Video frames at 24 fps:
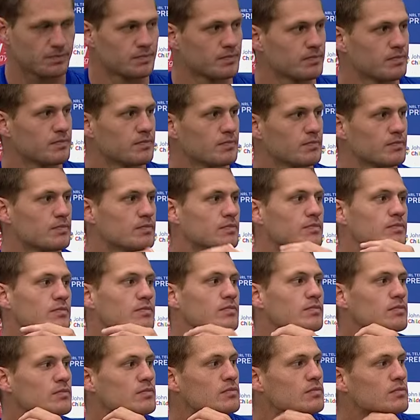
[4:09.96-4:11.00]

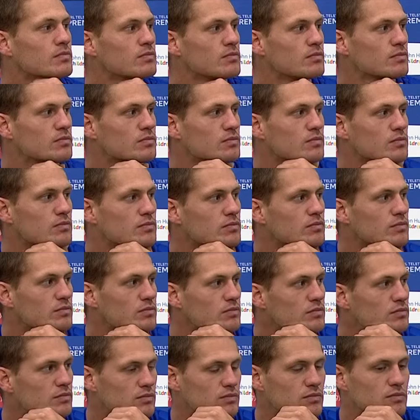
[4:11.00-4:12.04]

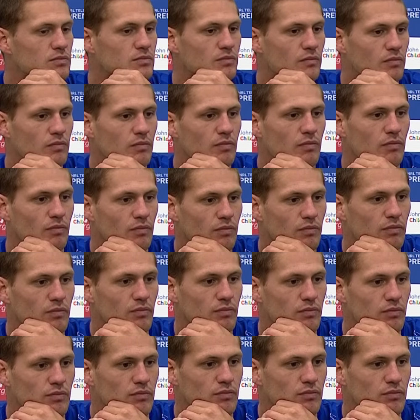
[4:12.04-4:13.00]
No words are spoken by the person on screen.